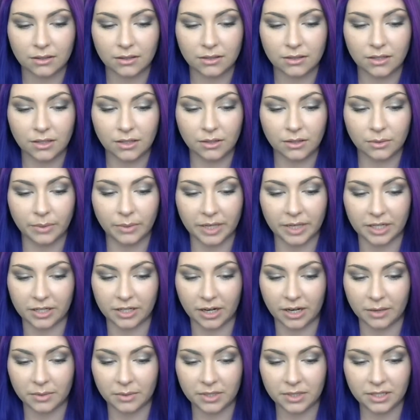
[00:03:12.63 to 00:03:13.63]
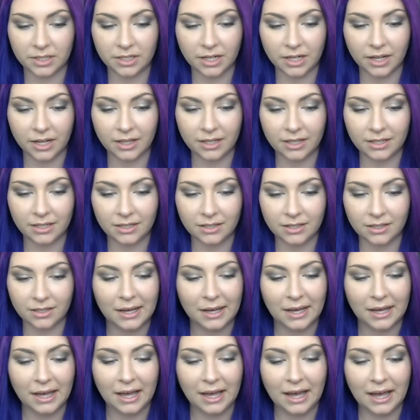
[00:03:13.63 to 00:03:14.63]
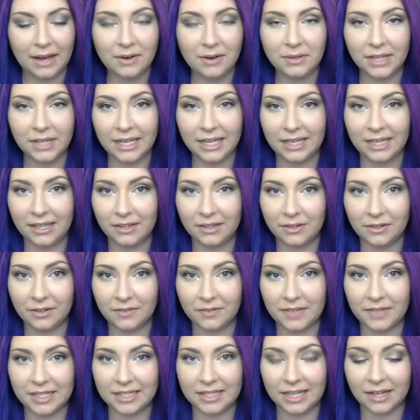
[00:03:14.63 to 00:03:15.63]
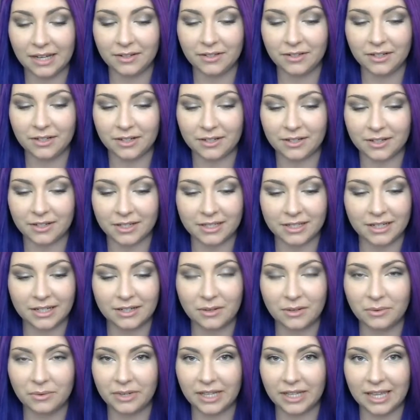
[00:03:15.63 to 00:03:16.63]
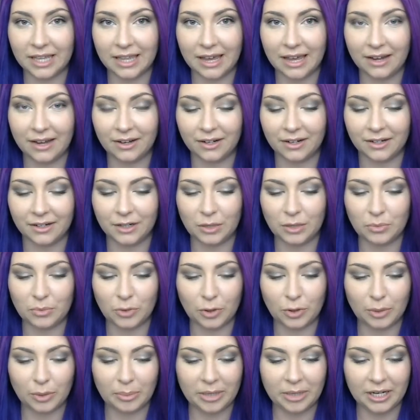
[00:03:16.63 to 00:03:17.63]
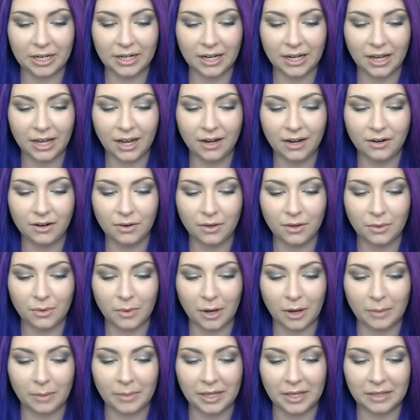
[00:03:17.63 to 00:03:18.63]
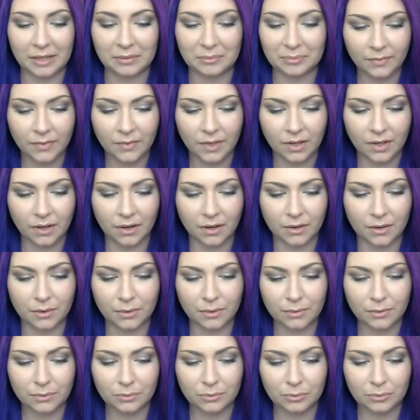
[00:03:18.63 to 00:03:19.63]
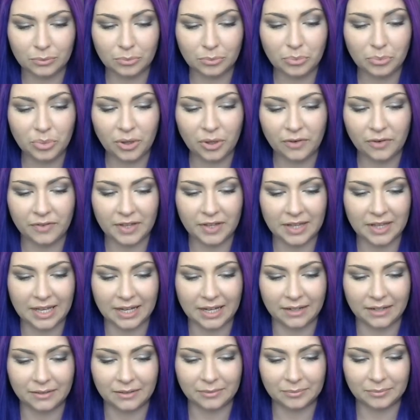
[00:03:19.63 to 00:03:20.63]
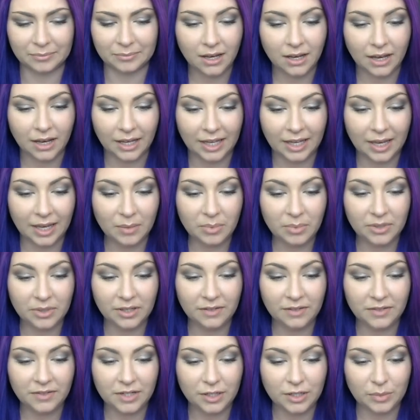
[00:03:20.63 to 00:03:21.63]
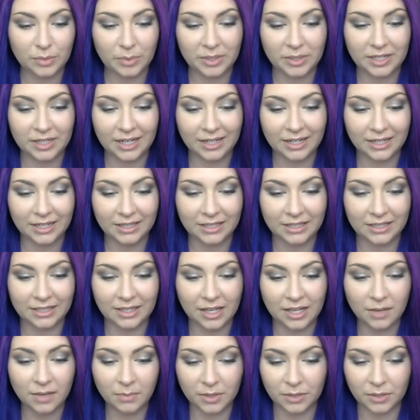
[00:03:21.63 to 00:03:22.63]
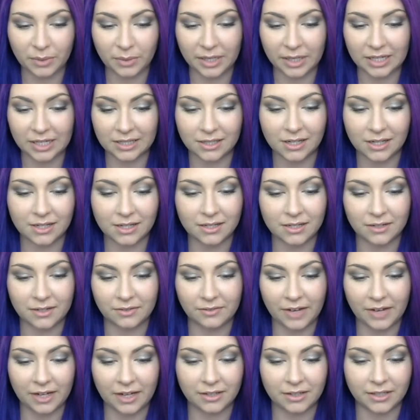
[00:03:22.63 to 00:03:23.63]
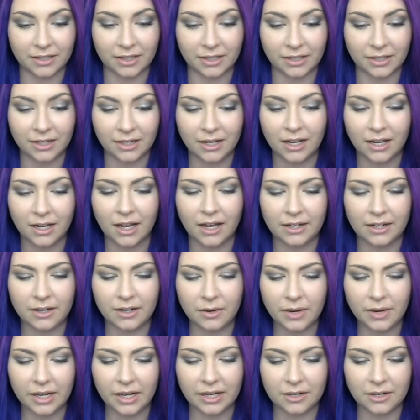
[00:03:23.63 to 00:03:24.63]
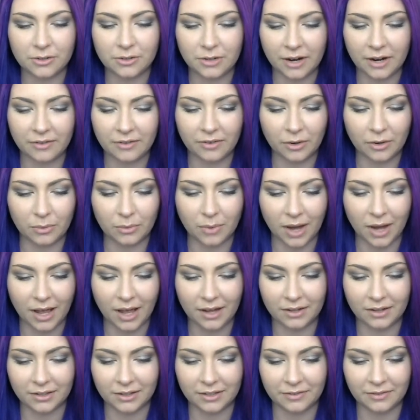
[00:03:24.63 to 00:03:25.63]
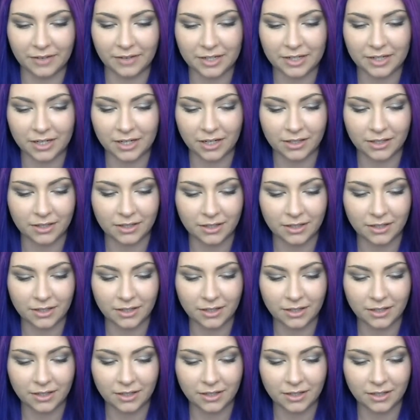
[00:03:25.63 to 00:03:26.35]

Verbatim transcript: Do you wish I was jealous? I don't like either of these answers because I don't really like her anymore, but I know you want me. Oh? Prove it then. I can't believe she's pretending this heat between us doesn't affect her. I know I can drive her wild if I just.